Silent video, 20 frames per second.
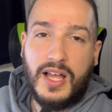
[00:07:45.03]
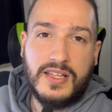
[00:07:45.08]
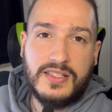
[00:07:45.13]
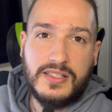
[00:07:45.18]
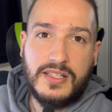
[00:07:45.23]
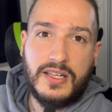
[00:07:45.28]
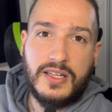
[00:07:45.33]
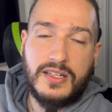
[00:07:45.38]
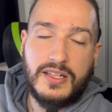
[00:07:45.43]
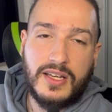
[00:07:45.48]
As
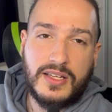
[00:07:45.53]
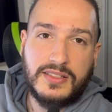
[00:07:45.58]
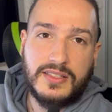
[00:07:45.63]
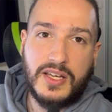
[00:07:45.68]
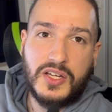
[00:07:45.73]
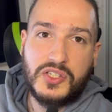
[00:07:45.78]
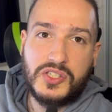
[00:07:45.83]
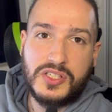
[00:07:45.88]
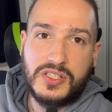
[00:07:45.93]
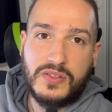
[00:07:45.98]
the
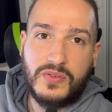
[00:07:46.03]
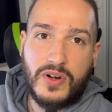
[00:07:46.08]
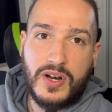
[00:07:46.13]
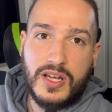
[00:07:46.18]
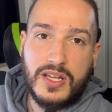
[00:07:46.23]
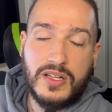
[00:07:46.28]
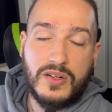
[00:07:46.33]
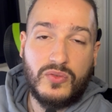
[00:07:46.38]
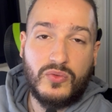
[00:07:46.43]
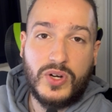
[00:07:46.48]
indexation
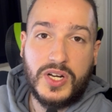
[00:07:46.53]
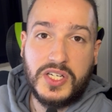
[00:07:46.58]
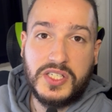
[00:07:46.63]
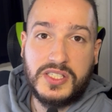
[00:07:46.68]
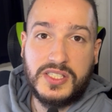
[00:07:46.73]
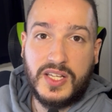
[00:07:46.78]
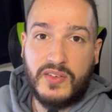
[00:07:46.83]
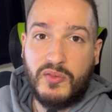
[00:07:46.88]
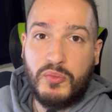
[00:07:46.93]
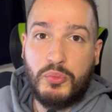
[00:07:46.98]
rate reached
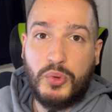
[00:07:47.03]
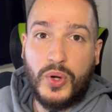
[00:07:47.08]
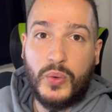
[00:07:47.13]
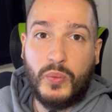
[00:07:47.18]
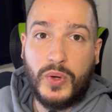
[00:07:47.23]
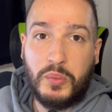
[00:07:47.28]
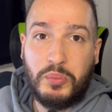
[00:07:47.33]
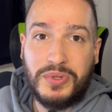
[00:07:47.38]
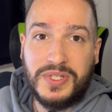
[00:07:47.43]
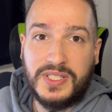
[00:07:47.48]

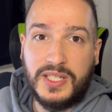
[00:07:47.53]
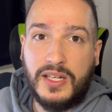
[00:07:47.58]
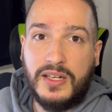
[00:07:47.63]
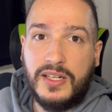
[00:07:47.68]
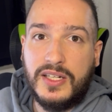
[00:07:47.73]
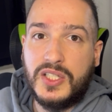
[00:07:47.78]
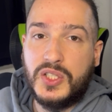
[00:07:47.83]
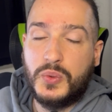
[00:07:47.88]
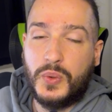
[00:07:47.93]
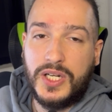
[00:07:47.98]
7.1%
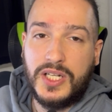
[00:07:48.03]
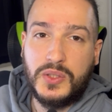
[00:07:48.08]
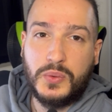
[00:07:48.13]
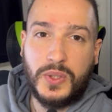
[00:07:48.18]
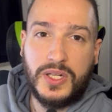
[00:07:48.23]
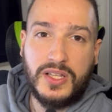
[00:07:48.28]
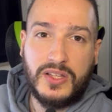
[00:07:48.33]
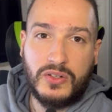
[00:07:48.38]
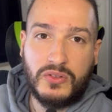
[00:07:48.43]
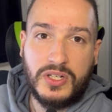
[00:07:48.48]
in
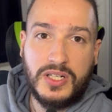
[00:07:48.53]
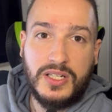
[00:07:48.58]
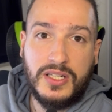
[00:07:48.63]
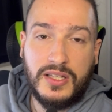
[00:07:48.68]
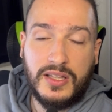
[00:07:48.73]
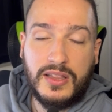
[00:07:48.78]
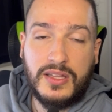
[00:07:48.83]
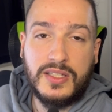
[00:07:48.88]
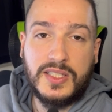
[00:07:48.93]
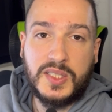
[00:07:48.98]
2023,
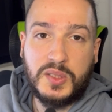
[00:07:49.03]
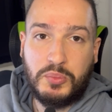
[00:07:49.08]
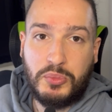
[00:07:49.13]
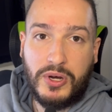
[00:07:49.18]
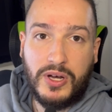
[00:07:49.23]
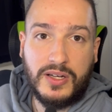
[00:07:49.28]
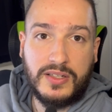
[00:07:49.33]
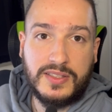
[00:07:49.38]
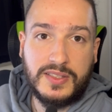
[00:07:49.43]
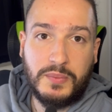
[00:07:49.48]
this
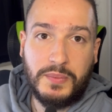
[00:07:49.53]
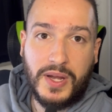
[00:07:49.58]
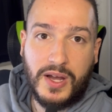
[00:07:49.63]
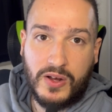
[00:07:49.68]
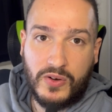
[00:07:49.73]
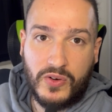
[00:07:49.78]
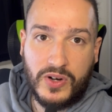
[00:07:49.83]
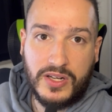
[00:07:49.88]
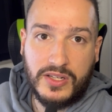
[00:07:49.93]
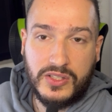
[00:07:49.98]
sparked some
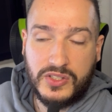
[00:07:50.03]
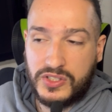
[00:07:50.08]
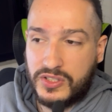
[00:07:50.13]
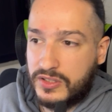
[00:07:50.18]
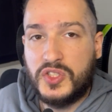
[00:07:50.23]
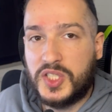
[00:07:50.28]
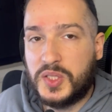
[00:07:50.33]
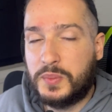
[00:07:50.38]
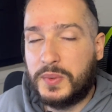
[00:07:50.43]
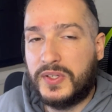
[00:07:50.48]
outrage.
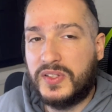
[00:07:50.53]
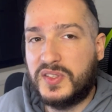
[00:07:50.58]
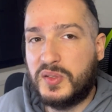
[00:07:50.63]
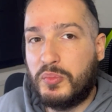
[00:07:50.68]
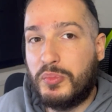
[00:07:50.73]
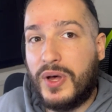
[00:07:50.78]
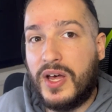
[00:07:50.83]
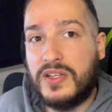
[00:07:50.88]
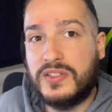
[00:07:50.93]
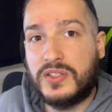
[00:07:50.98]
Just because a
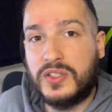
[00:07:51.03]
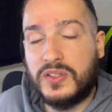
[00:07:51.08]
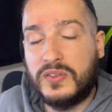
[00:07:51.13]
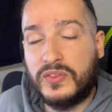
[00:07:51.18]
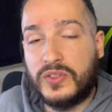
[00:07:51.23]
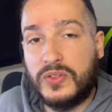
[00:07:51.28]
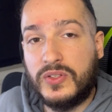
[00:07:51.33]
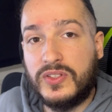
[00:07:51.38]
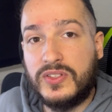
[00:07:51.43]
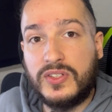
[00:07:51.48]
basket of
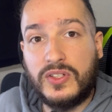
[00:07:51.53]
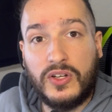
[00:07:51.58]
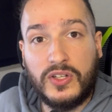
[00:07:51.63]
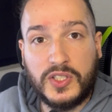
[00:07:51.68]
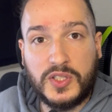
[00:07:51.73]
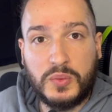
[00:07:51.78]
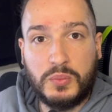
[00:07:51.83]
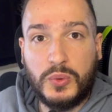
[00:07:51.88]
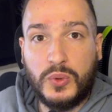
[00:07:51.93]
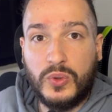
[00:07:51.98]
goods
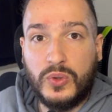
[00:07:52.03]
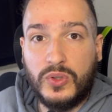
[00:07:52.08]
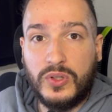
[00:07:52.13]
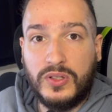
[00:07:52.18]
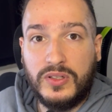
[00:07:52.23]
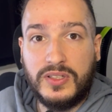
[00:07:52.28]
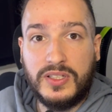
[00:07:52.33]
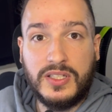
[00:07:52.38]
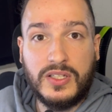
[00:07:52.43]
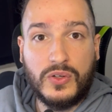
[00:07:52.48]
costs more
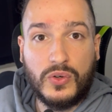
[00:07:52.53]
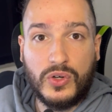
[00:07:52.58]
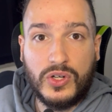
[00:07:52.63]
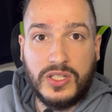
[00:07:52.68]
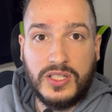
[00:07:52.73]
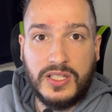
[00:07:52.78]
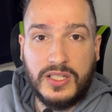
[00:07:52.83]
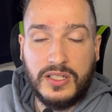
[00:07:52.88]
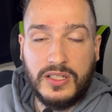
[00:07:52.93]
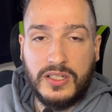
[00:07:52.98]
year on
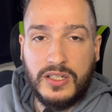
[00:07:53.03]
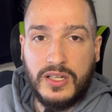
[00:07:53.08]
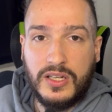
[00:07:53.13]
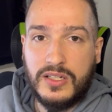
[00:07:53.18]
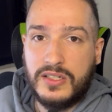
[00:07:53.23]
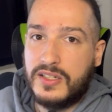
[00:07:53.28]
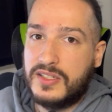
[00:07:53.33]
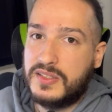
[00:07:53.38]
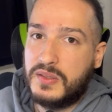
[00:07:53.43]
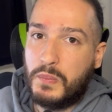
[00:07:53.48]
year
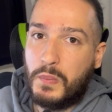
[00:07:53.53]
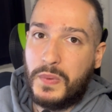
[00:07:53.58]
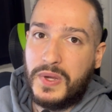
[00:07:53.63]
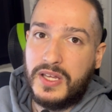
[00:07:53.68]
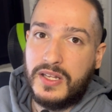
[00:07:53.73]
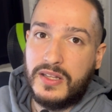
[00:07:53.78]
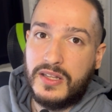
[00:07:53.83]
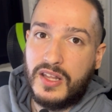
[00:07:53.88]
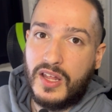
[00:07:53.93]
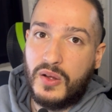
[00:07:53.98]
doesn't
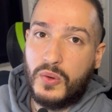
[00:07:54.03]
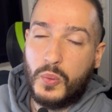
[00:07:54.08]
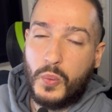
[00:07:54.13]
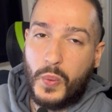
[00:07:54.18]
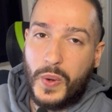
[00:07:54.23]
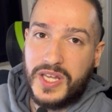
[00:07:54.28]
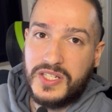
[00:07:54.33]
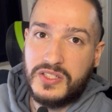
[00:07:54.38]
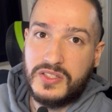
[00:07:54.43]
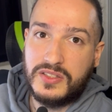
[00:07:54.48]
mean that
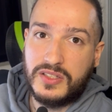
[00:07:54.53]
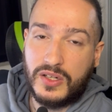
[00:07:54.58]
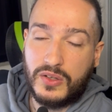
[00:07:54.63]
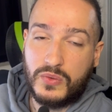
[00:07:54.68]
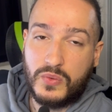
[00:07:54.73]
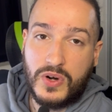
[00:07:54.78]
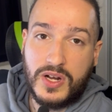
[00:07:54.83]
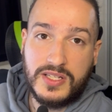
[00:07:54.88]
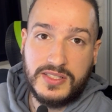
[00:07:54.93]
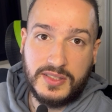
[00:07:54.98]
wages are
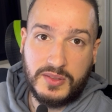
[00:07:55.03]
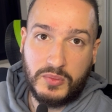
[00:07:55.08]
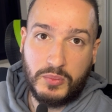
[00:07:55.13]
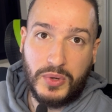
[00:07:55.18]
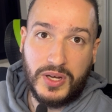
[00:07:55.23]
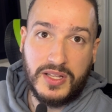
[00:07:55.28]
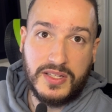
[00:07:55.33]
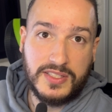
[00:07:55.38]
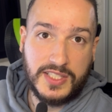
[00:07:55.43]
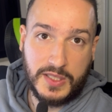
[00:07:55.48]
rising
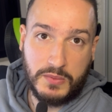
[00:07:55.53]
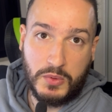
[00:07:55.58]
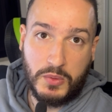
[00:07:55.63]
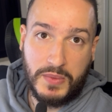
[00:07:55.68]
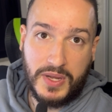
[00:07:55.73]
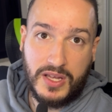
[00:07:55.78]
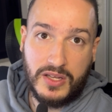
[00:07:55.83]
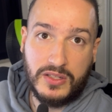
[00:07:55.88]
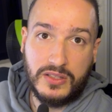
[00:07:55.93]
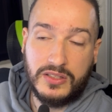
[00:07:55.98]
by the same
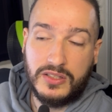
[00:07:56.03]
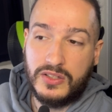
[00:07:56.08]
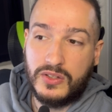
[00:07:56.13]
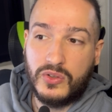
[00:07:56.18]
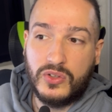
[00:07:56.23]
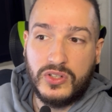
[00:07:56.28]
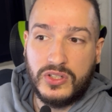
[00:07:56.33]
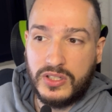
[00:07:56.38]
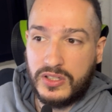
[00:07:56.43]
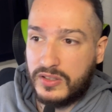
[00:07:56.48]
amount year
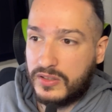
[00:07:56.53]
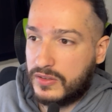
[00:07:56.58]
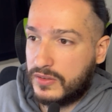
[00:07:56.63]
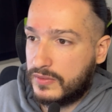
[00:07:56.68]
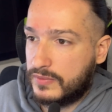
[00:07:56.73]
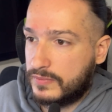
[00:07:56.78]
on year.